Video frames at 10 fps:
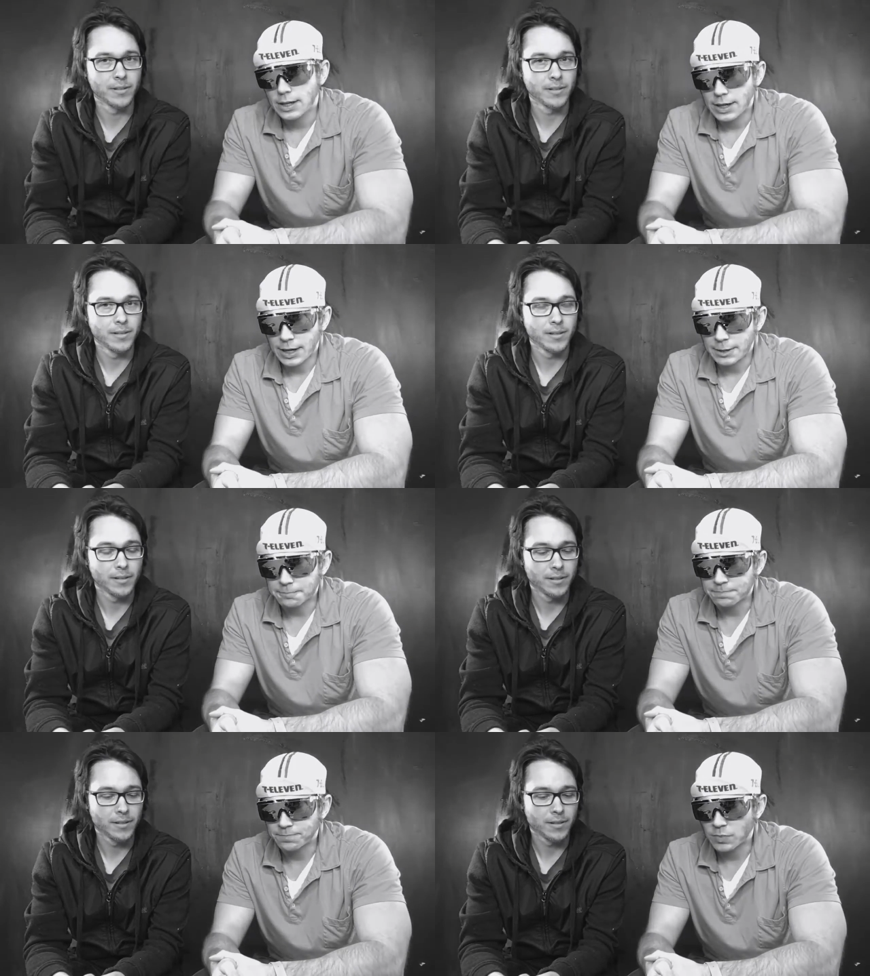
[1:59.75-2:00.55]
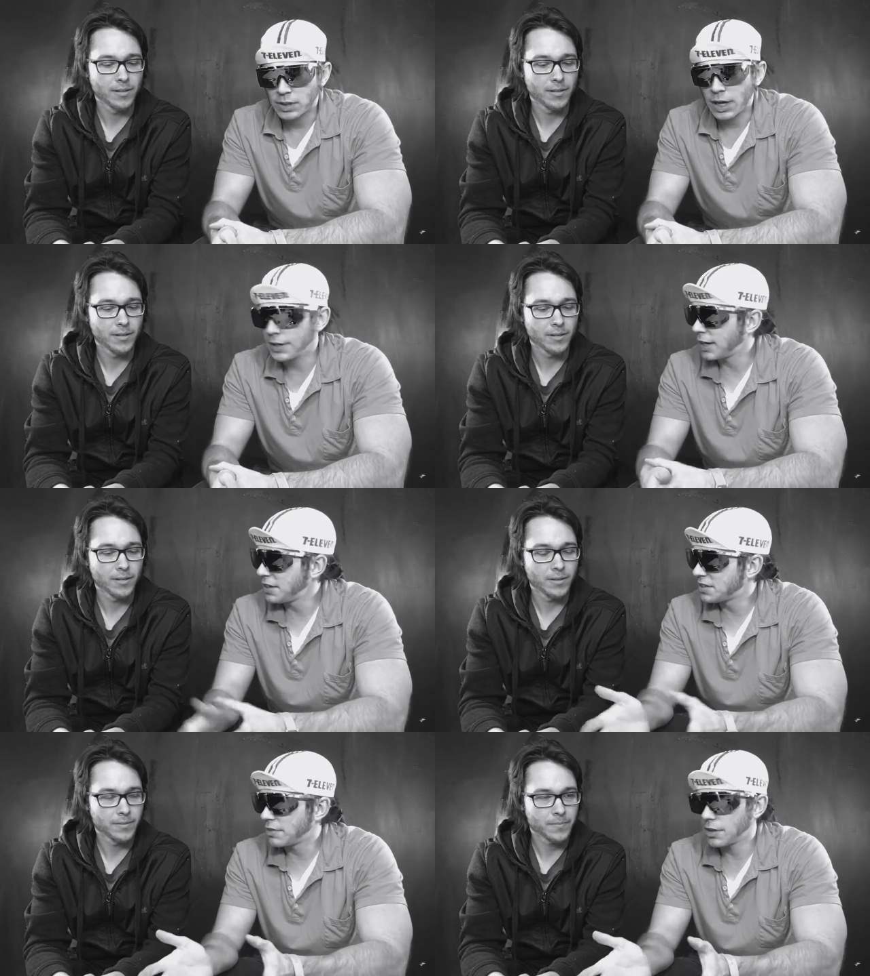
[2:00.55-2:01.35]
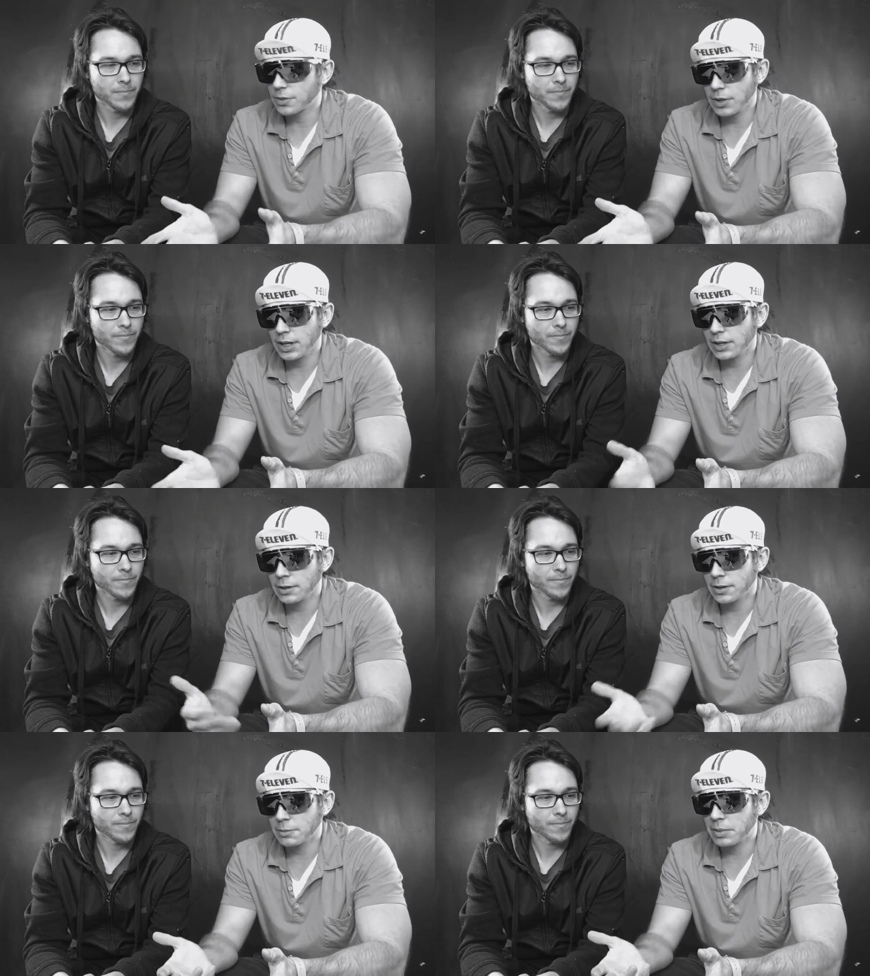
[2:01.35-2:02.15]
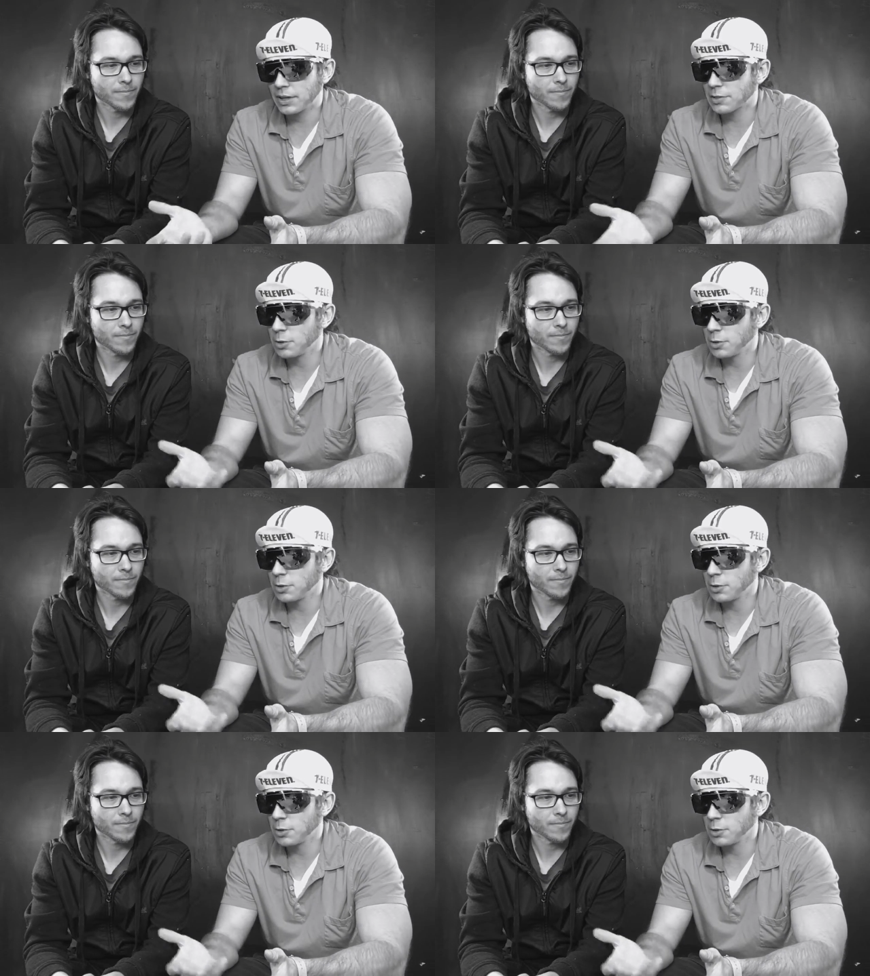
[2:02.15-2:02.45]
Speaker 1: Um, yeah, 1973, the, the biggest